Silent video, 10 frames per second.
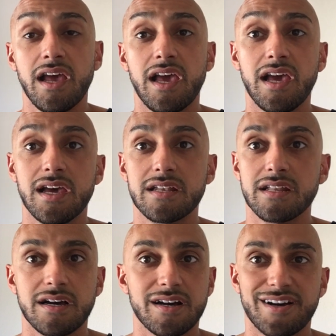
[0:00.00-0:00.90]
and
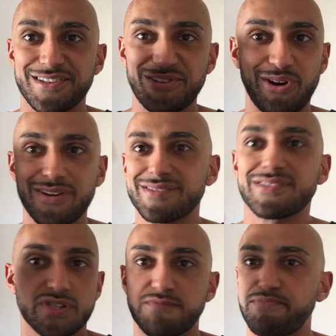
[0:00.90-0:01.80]
you know, I
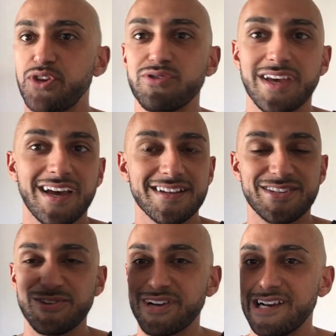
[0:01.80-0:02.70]
spew that
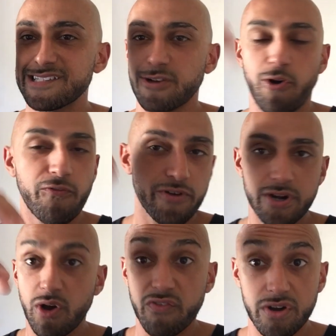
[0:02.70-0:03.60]
to you guys over
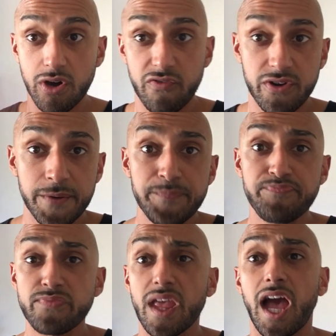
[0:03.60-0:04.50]
and over and over.
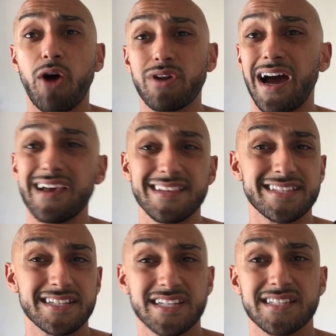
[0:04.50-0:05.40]
I would highly
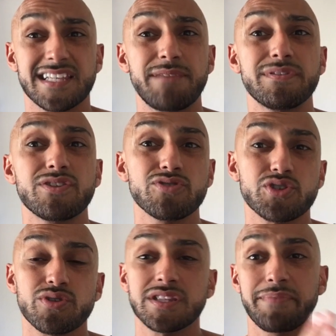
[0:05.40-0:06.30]
suggest keeping
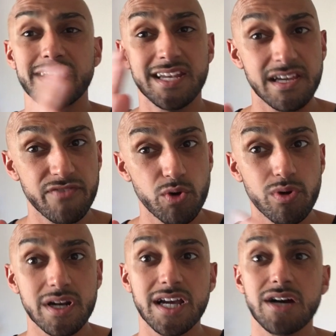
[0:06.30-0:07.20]
those towards the beginning of your
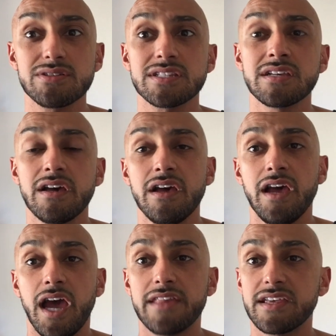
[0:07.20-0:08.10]
workouts,
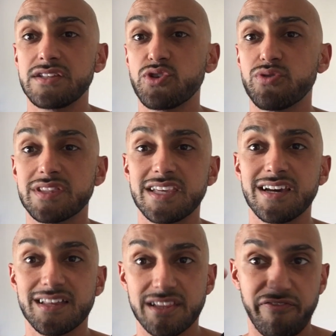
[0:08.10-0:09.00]
and then doing
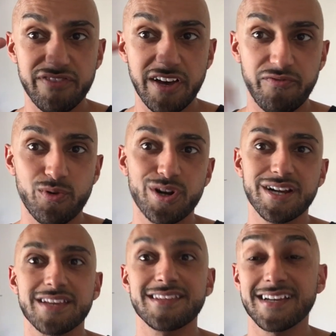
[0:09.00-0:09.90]
the fluff
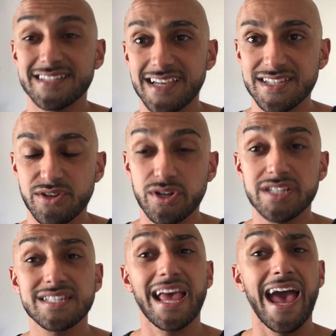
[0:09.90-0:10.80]
work, the
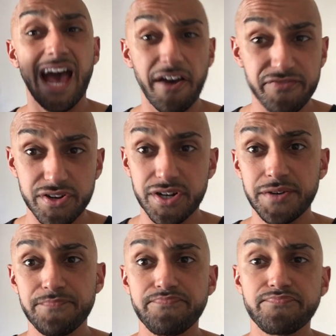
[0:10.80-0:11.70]
accessories after.